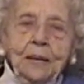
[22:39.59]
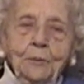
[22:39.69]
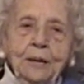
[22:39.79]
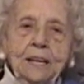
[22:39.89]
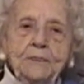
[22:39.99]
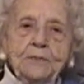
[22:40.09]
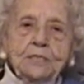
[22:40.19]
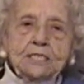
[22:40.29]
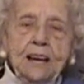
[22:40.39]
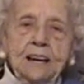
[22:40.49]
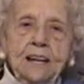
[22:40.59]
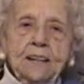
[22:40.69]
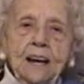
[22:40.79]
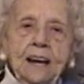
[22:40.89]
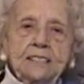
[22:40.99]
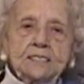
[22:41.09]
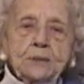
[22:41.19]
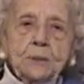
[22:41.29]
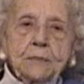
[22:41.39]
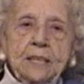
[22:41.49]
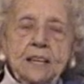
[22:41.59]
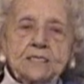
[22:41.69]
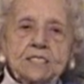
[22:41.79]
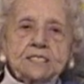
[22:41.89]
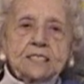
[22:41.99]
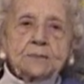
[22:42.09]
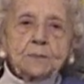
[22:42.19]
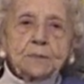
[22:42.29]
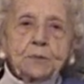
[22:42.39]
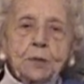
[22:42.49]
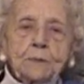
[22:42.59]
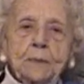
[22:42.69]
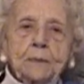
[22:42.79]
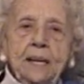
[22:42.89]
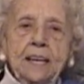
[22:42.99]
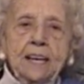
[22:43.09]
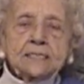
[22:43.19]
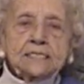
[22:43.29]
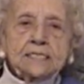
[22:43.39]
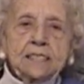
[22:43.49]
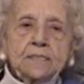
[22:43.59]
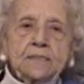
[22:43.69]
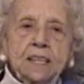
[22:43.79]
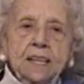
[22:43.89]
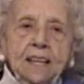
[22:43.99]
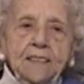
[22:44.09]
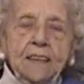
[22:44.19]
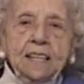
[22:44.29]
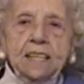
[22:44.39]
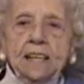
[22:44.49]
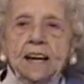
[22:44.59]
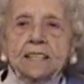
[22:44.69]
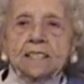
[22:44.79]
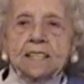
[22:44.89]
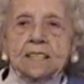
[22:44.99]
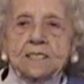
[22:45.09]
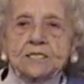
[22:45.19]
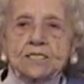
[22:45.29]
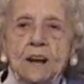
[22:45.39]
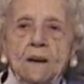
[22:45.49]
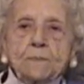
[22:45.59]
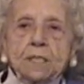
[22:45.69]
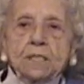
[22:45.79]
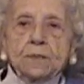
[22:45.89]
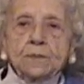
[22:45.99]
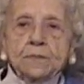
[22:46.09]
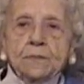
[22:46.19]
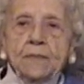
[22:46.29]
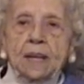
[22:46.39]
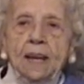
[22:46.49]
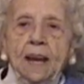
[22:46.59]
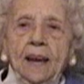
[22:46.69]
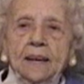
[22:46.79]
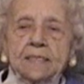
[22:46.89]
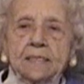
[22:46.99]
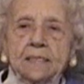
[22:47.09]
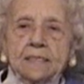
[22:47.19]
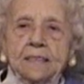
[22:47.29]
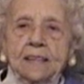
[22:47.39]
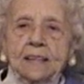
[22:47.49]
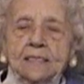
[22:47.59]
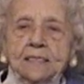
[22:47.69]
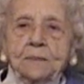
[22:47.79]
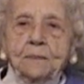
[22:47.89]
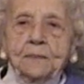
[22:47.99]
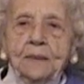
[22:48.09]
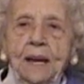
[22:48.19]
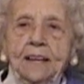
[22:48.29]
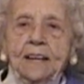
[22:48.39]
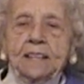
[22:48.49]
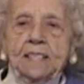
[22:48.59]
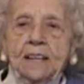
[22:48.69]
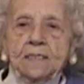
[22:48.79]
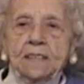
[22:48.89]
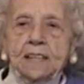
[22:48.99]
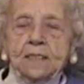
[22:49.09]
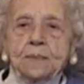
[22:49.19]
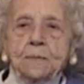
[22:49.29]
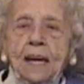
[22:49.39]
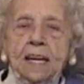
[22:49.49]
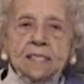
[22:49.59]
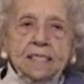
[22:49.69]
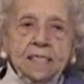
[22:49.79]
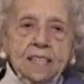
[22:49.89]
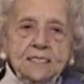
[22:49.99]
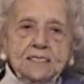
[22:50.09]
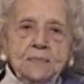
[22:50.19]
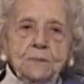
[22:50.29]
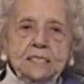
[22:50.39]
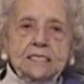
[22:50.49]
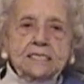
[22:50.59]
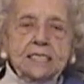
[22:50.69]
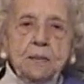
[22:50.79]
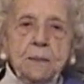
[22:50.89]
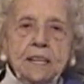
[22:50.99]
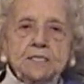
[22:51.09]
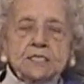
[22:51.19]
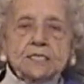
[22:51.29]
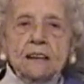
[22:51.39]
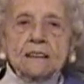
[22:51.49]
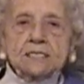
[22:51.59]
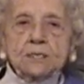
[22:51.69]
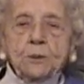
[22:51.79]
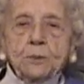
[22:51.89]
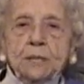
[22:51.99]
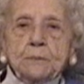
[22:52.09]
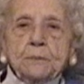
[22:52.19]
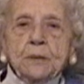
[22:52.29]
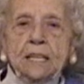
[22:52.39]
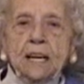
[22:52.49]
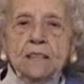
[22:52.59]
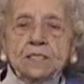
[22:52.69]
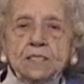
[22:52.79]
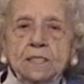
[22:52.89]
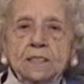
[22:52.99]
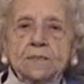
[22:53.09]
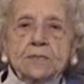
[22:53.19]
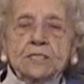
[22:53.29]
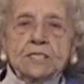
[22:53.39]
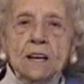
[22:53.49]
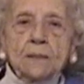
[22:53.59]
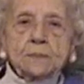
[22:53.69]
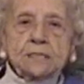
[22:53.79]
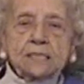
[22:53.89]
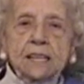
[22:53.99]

When I first got out of high school, Hutchinson, where my aunts lived, thinking I could get a job, you know, and I got down there, and my cousin was the same age as I, so we went out to look for jobs